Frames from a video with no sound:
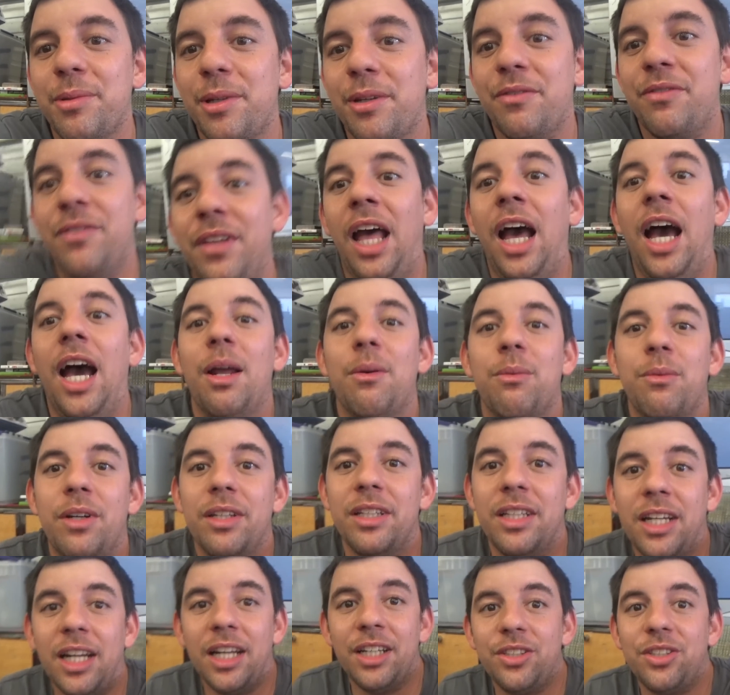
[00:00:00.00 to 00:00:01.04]
If not, well
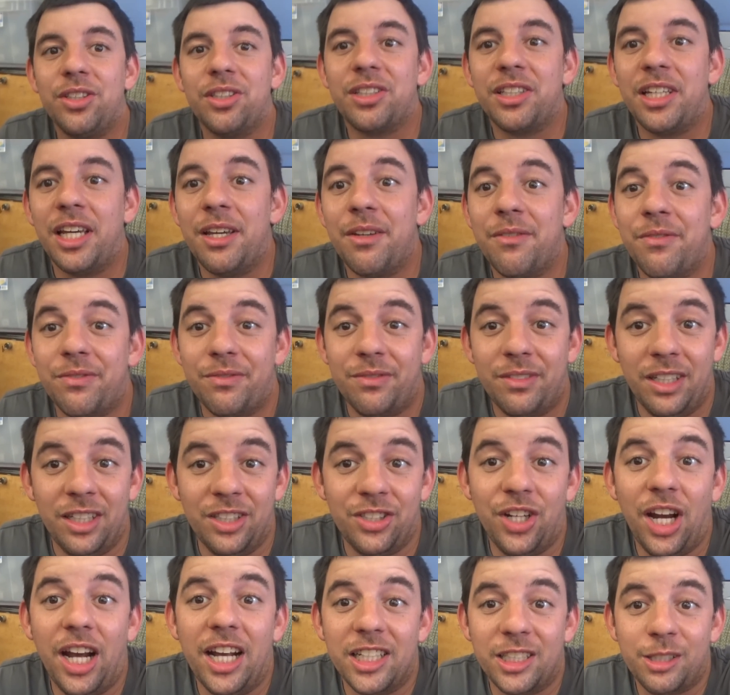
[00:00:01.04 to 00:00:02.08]
then I just gave a
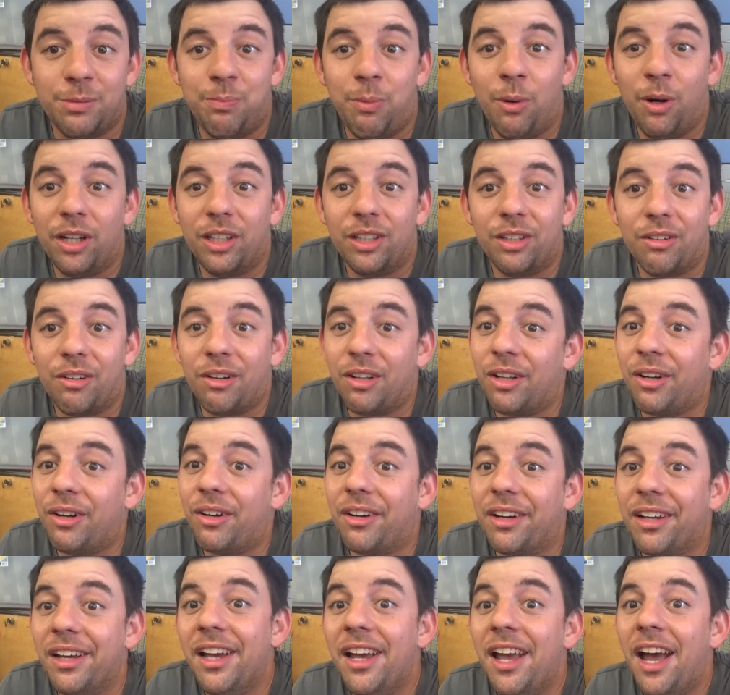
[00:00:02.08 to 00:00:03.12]
giant spoiler
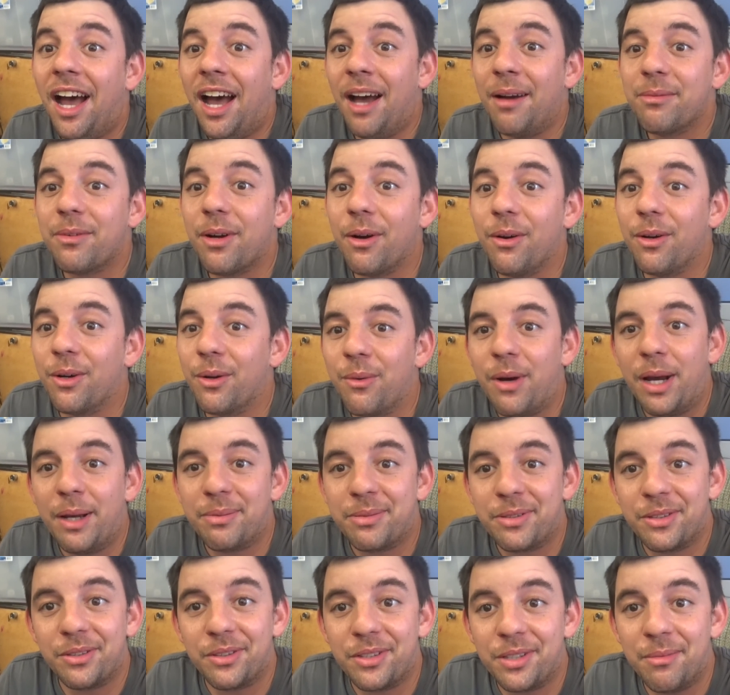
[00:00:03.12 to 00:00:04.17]
alert. I'm going to
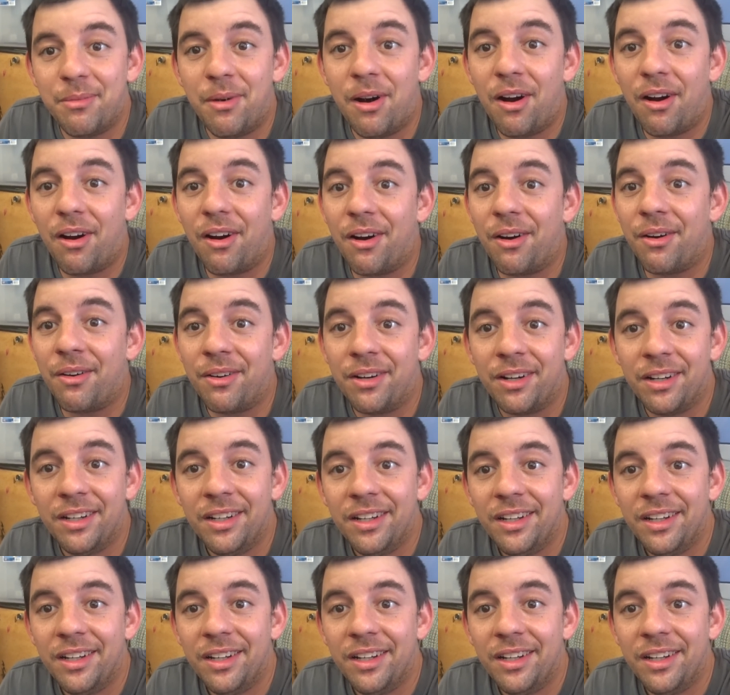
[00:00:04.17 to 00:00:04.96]
Webster tomorrow.